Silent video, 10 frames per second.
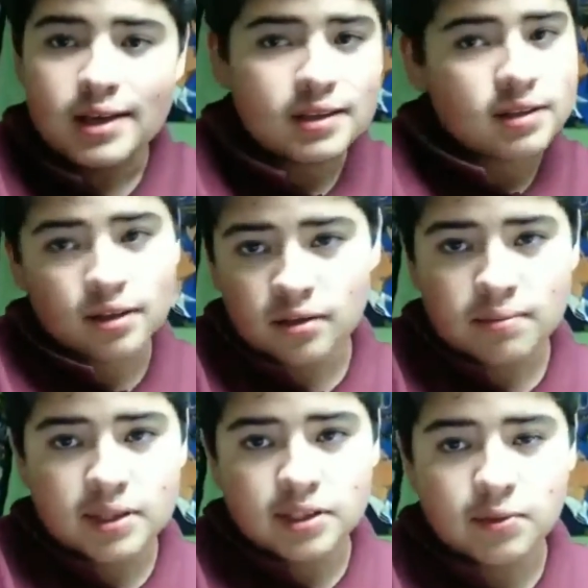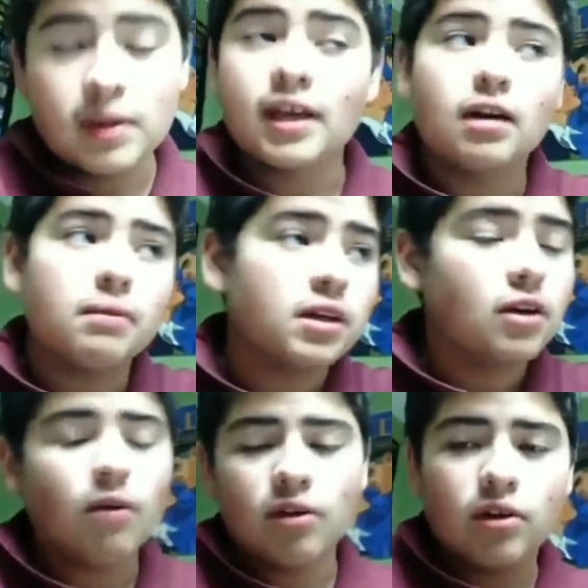you guys can also get some
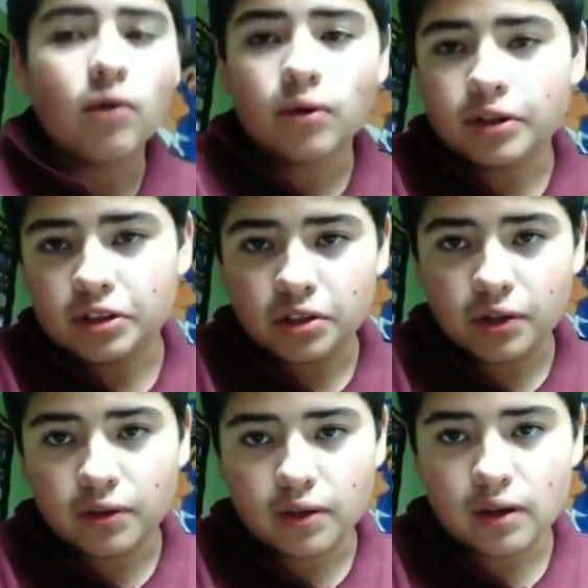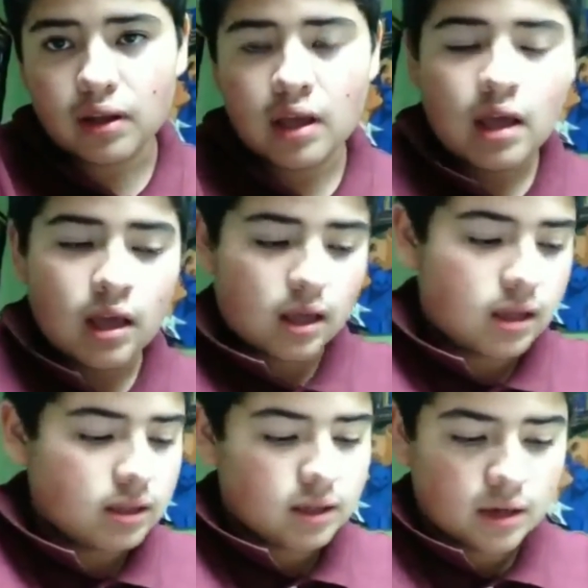flannels. They're really cool. I like the striped
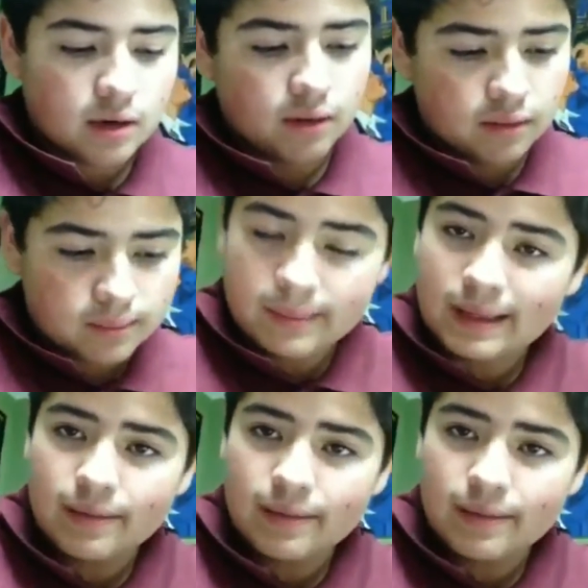one, especially the